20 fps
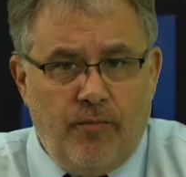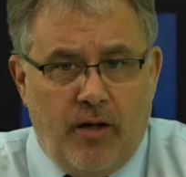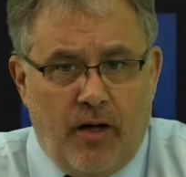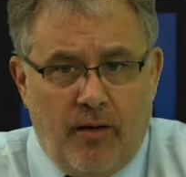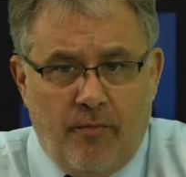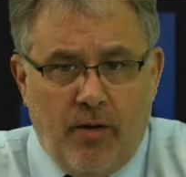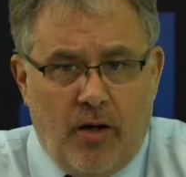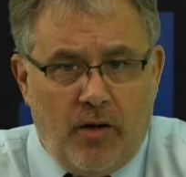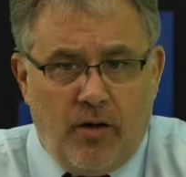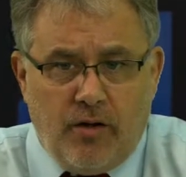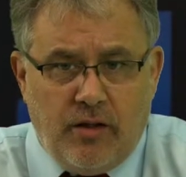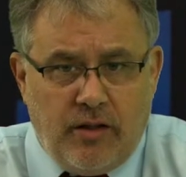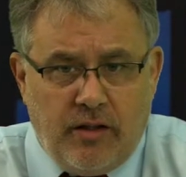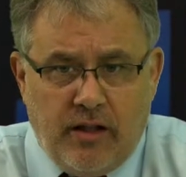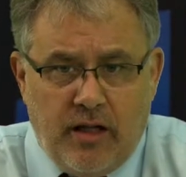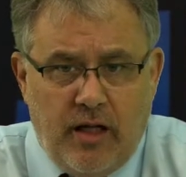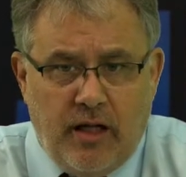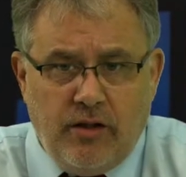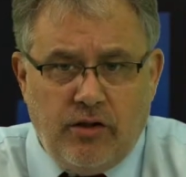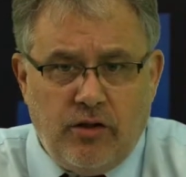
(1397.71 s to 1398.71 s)
that I'm not going to
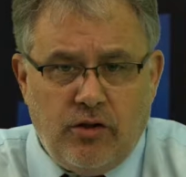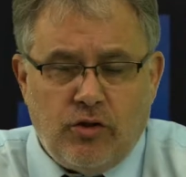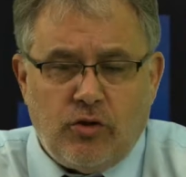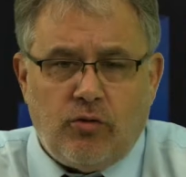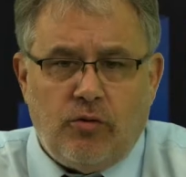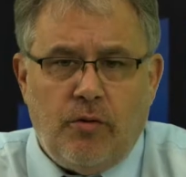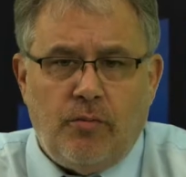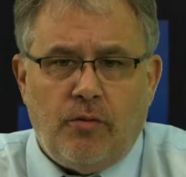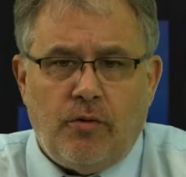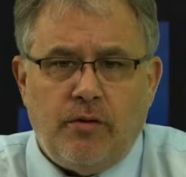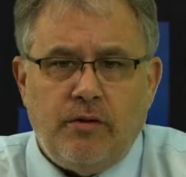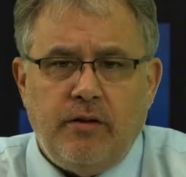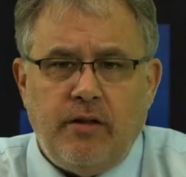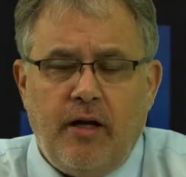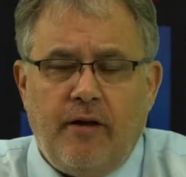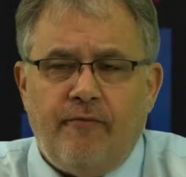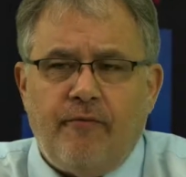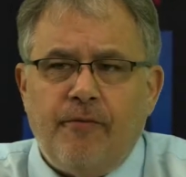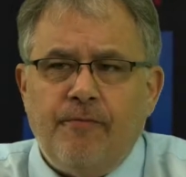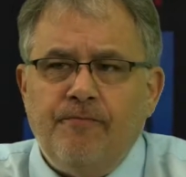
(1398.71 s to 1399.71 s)
engage in his criminal
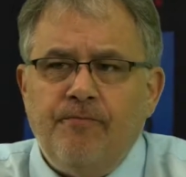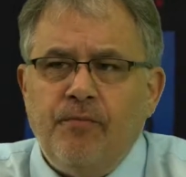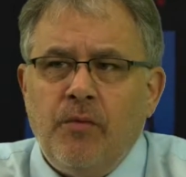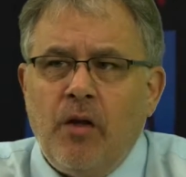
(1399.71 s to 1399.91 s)
endeavor.